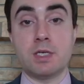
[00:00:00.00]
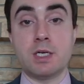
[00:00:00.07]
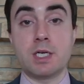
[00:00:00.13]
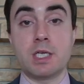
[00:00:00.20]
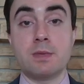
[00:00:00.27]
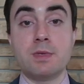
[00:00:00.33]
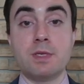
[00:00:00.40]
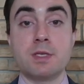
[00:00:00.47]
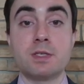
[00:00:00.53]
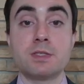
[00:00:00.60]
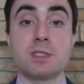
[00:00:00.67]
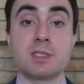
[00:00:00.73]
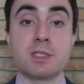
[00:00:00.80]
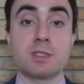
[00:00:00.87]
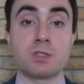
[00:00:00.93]
argument because
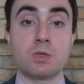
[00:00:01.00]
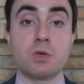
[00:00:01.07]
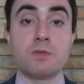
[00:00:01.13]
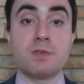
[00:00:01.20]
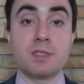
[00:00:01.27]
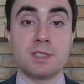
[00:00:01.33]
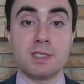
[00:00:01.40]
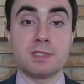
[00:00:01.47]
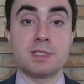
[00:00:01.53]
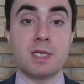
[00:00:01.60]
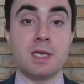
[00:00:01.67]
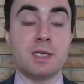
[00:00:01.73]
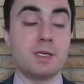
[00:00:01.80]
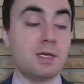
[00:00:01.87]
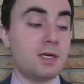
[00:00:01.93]
it's sort of a
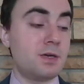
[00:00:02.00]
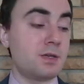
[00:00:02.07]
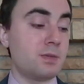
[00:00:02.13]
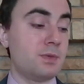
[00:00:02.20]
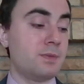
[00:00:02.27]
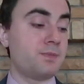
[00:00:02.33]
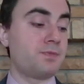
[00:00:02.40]
design argument.